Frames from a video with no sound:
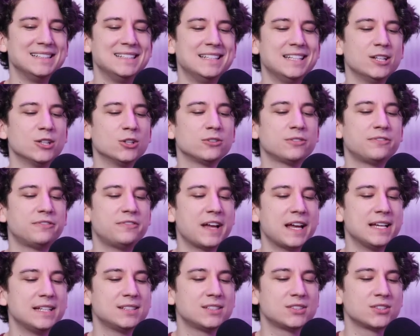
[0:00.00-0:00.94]
Ideal
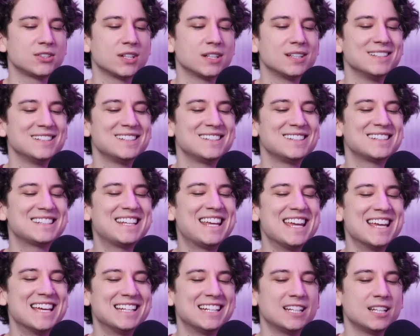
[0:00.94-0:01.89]
face,
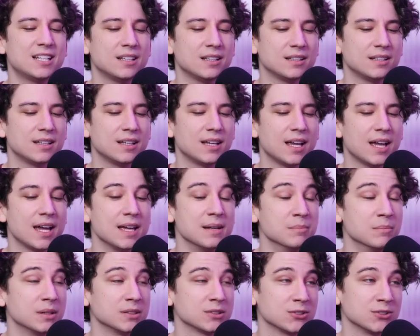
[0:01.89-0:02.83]
skin,
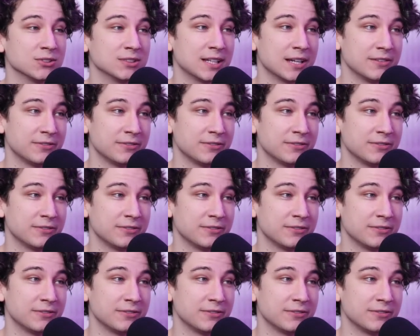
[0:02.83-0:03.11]
and muscle